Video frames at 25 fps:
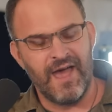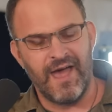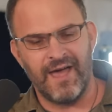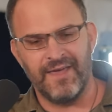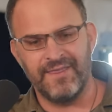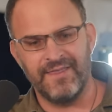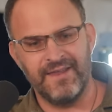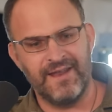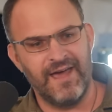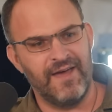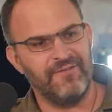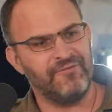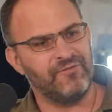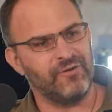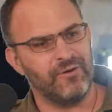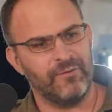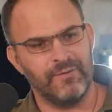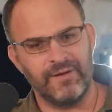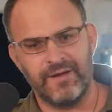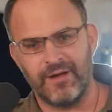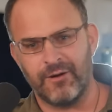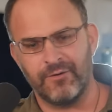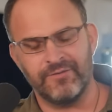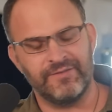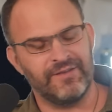And then after a
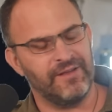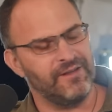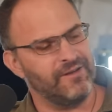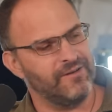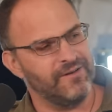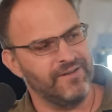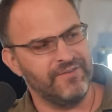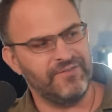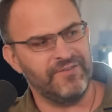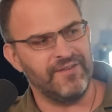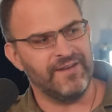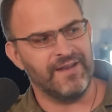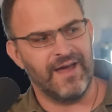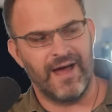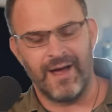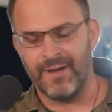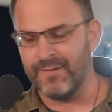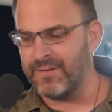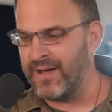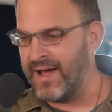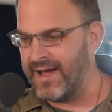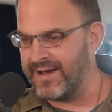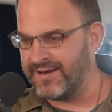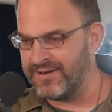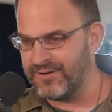week, I would tell her, listen,
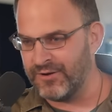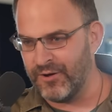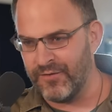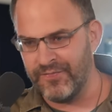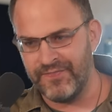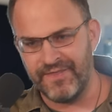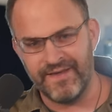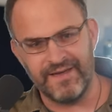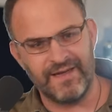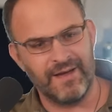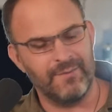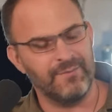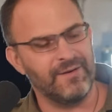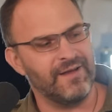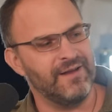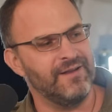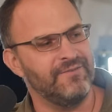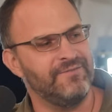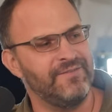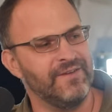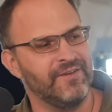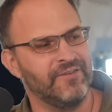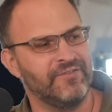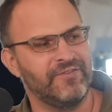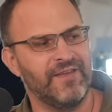I don't think I'm going
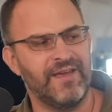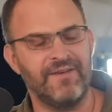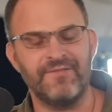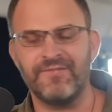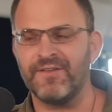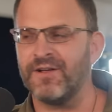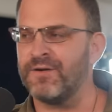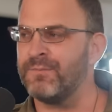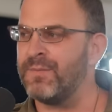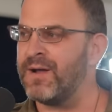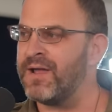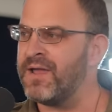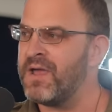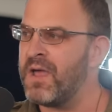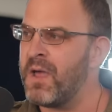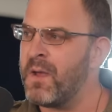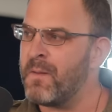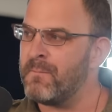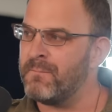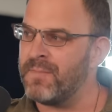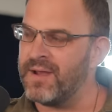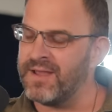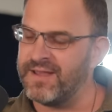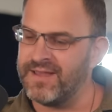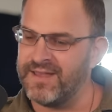to feel safe there.
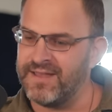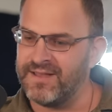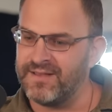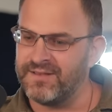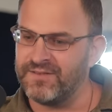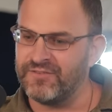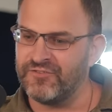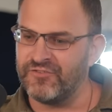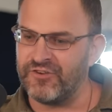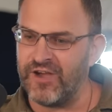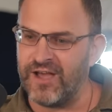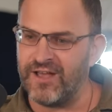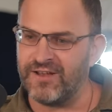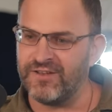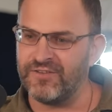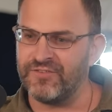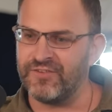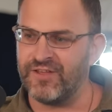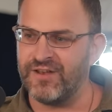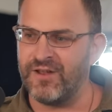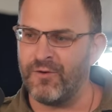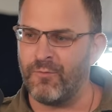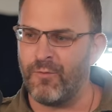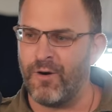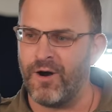My child is
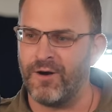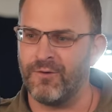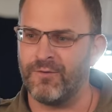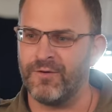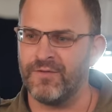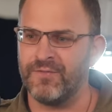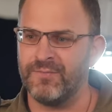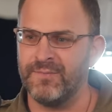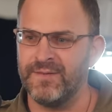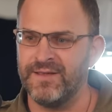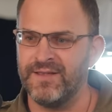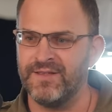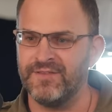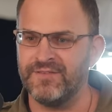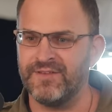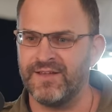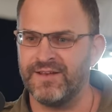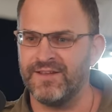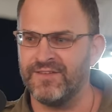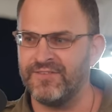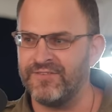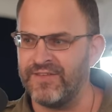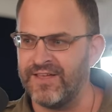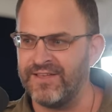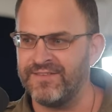going to walk with me. He's
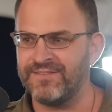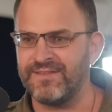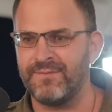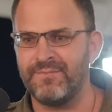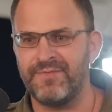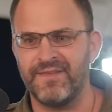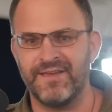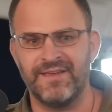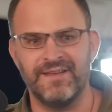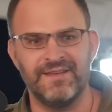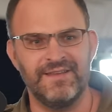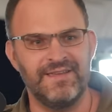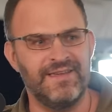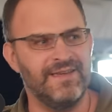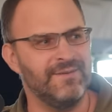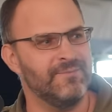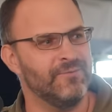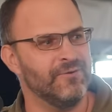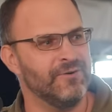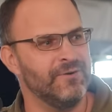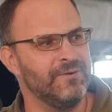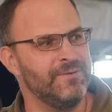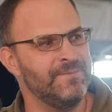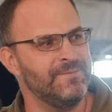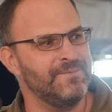going to say something in
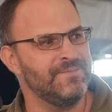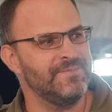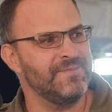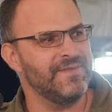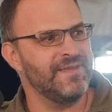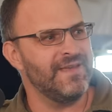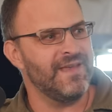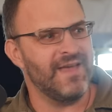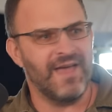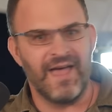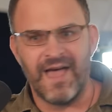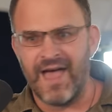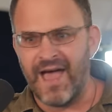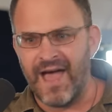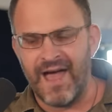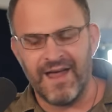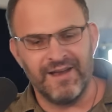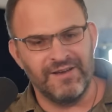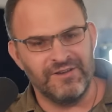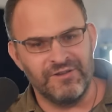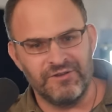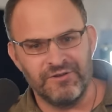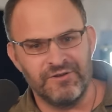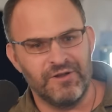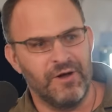Hebrew.
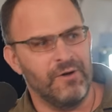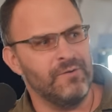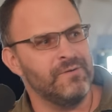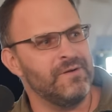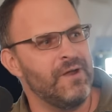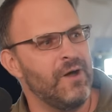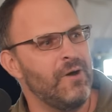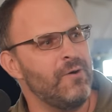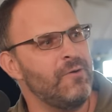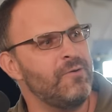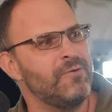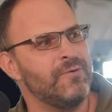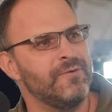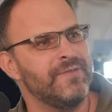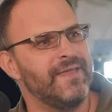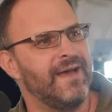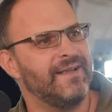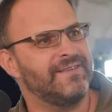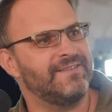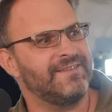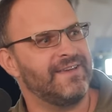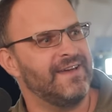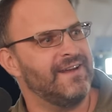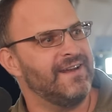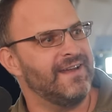And you don't know who
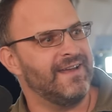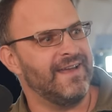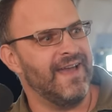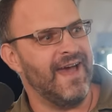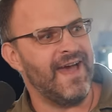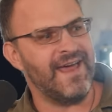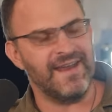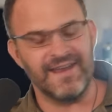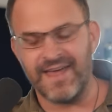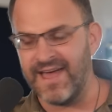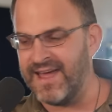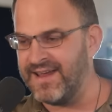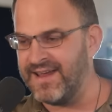that's going to get.